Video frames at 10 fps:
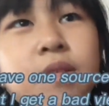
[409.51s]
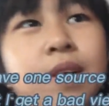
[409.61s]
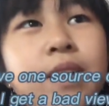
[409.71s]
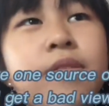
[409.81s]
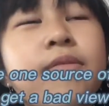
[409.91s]

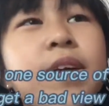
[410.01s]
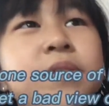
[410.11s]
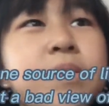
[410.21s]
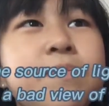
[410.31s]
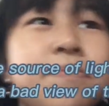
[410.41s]
we have a
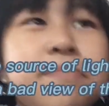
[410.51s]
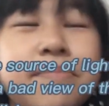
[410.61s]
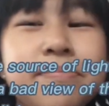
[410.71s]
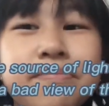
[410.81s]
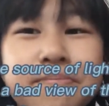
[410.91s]
very
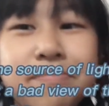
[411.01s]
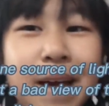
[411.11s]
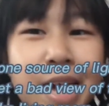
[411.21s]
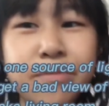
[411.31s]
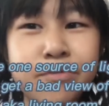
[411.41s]

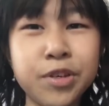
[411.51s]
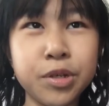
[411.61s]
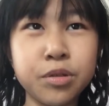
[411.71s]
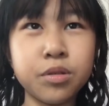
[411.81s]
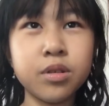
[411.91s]
bad
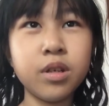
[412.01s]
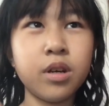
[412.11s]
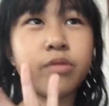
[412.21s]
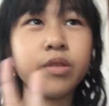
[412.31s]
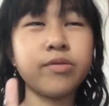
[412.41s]
view
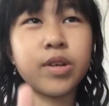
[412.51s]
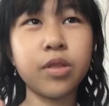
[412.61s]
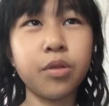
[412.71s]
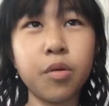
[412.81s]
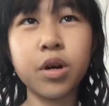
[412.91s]
of the
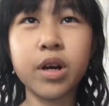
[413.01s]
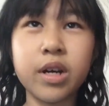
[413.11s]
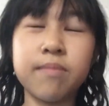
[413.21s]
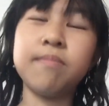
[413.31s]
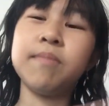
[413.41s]
front door
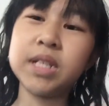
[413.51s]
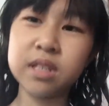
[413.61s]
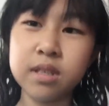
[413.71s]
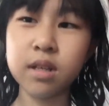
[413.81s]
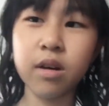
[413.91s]
and
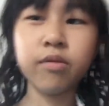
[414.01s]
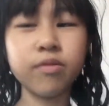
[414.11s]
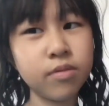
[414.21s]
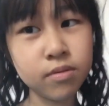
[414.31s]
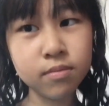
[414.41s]
messy stuff.